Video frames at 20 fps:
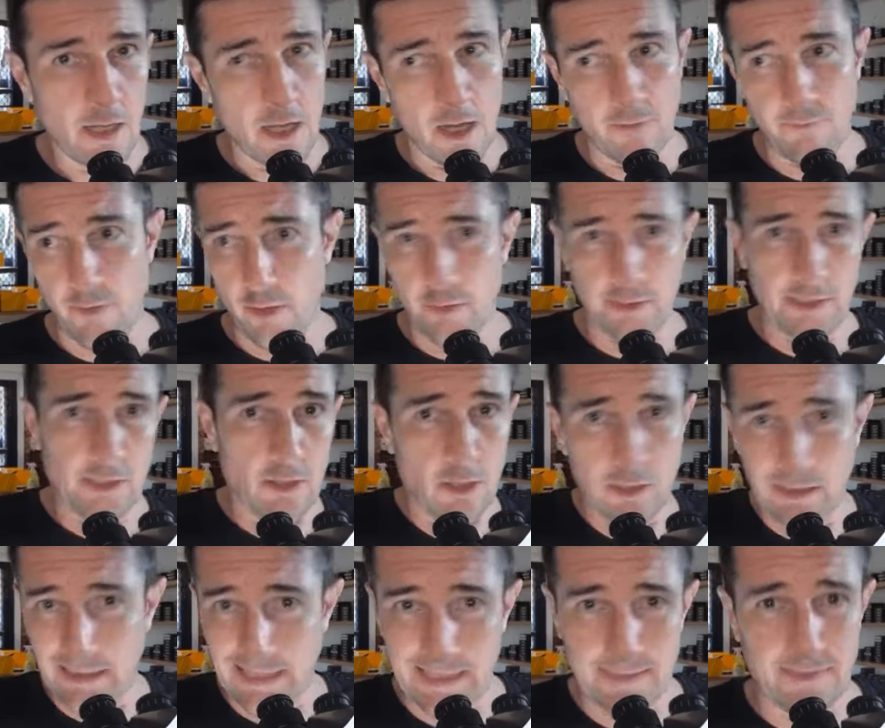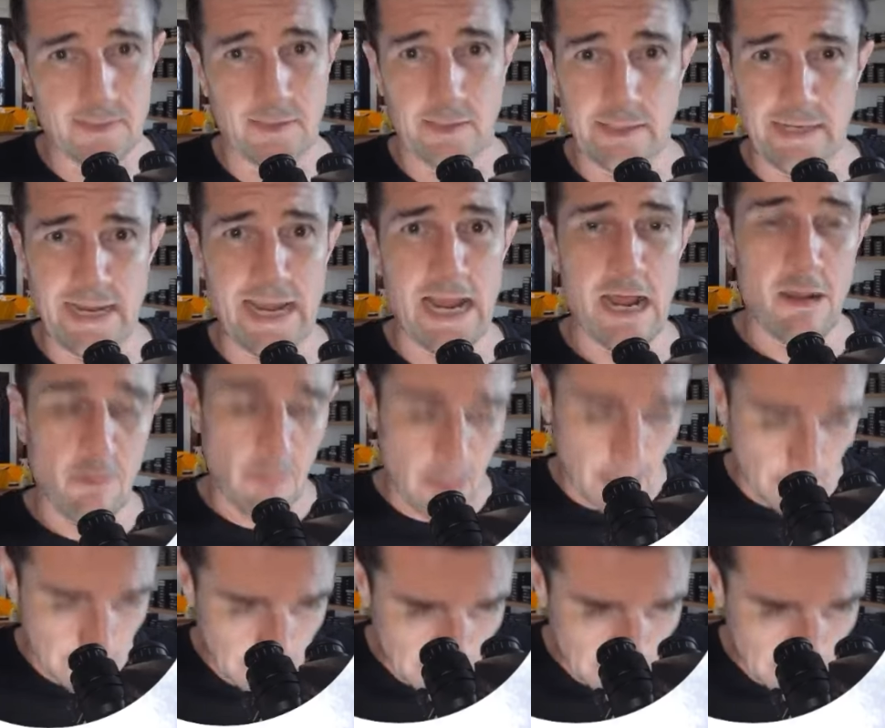I've only got less than an hour